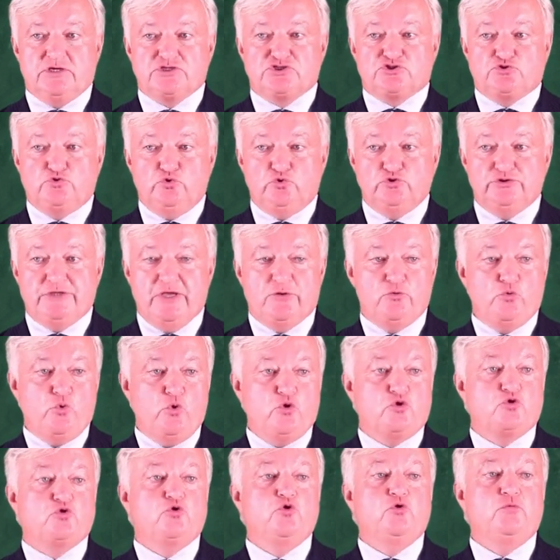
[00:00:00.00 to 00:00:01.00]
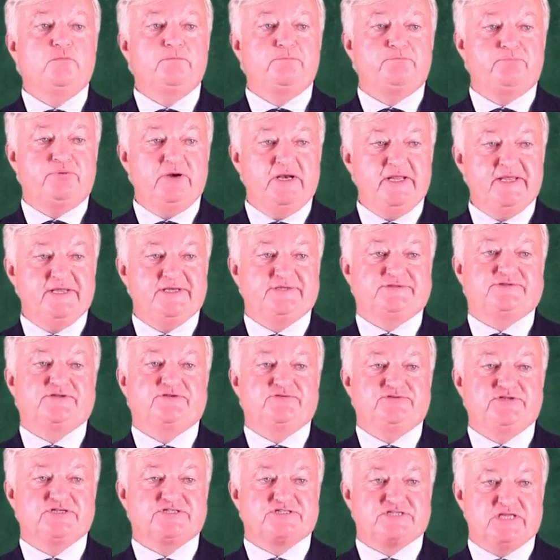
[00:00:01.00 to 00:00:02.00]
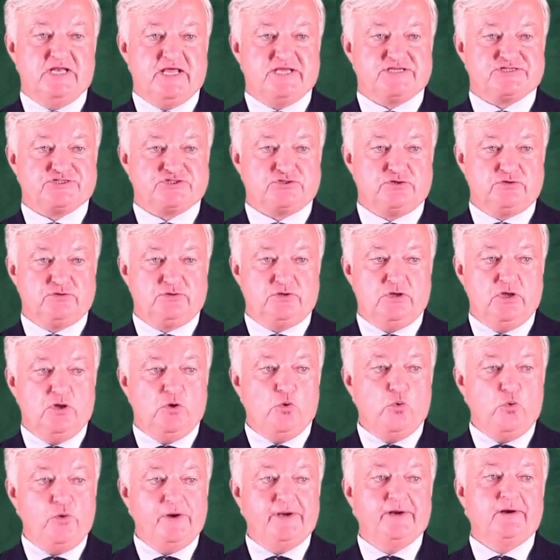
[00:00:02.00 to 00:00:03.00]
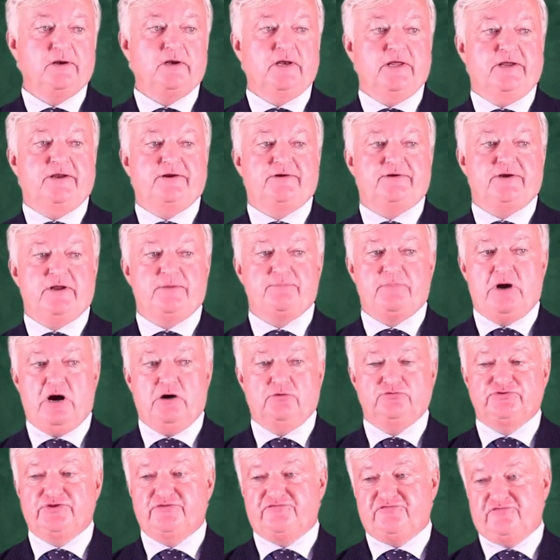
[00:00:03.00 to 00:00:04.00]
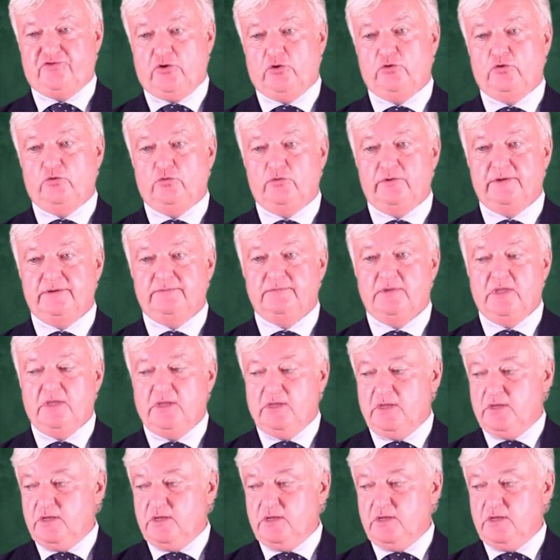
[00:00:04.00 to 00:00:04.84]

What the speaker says: students who complete this lesson will learn about the following: